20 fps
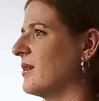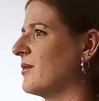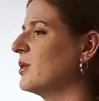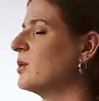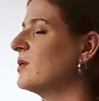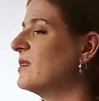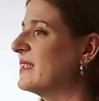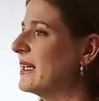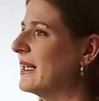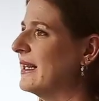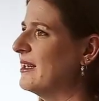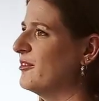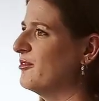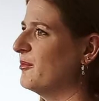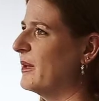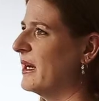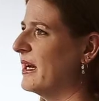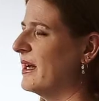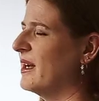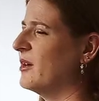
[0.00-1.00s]
The rules I
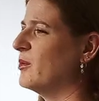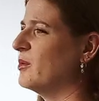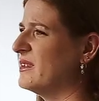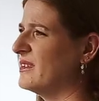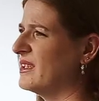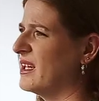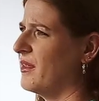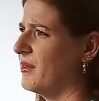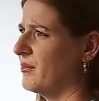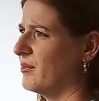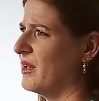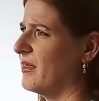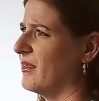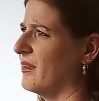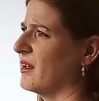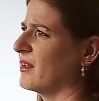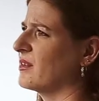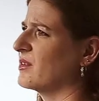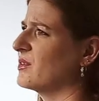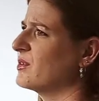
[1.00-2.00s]
live by, I would say 3
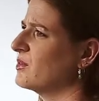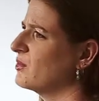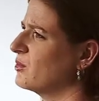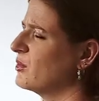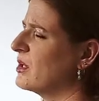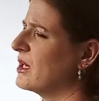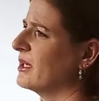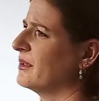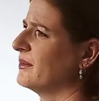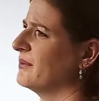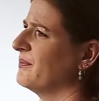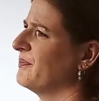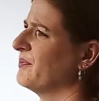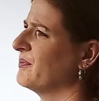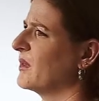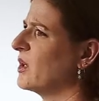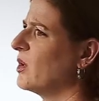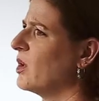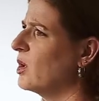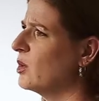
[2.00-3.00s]
things. One,
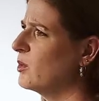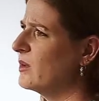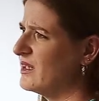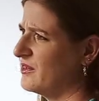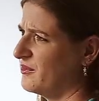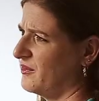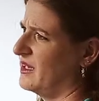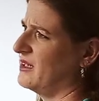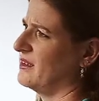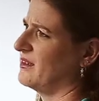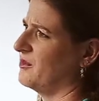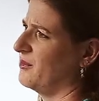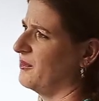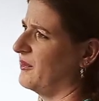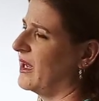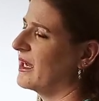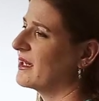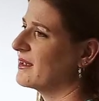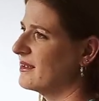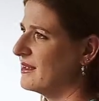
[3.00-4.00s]
always face the
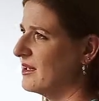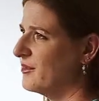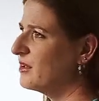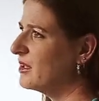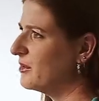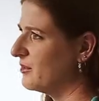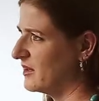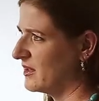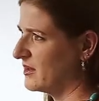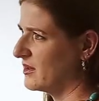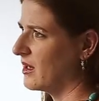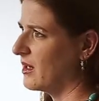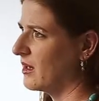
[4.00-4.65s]
facts, even if it's